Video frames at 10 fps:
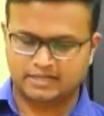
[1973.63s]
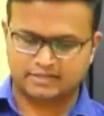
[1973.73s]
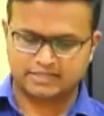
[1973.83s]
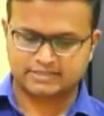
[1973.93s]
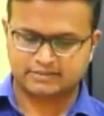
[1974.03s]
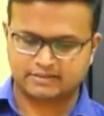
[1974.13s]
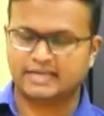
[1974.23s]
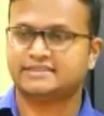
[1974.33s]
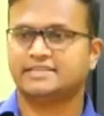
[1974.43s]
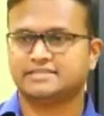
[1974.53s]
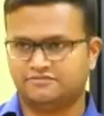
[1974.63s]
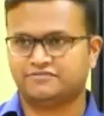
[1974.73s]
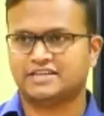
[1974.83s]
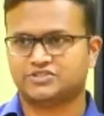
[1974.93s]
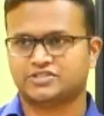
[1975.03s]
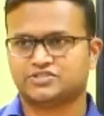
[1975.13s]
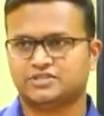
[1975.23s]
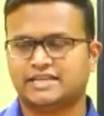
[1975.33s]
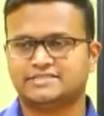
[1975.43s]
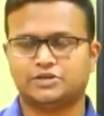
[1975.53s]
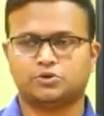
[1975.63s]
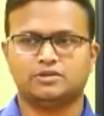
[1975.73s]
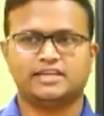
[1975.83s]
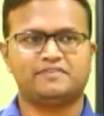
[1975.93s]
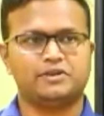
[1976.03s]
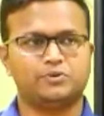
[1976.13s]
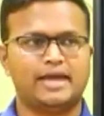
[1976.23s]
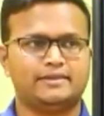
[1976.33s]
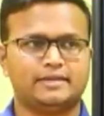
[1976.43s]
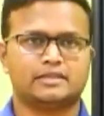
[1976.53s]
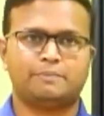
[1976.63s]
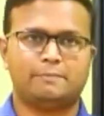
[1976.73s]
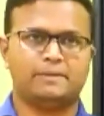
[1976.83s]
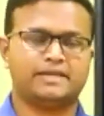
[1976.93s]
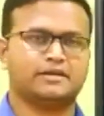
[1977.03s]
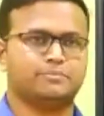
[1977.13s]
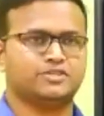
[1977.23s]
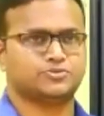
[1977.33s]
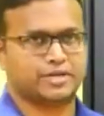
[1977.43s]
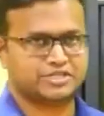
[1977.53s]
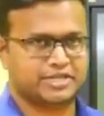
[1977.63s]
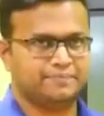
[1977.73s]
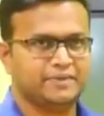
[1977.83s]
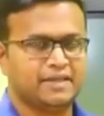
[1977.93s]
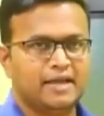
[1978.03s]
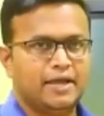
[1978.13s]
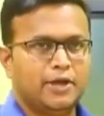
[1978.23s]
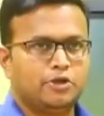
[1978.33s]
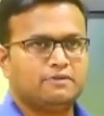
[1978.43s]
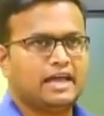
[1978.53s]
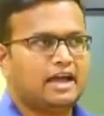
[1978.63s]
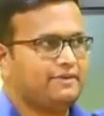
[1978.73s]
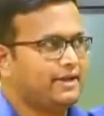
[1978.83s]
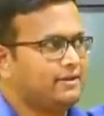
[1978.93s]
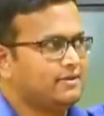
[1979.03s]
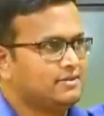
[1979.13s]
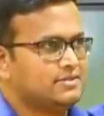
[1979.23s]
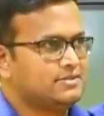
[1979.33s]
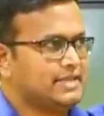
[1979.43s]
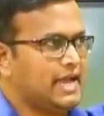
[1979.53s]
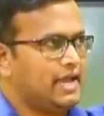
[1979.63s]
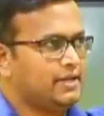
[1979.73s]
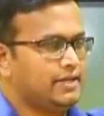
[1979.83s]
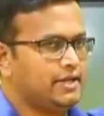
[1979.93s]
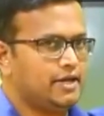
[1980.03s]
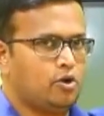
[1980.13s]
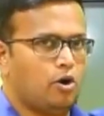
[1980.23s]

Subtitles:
Ethics infrastructure. That is, I told that when you enter the public administration, you will have a standard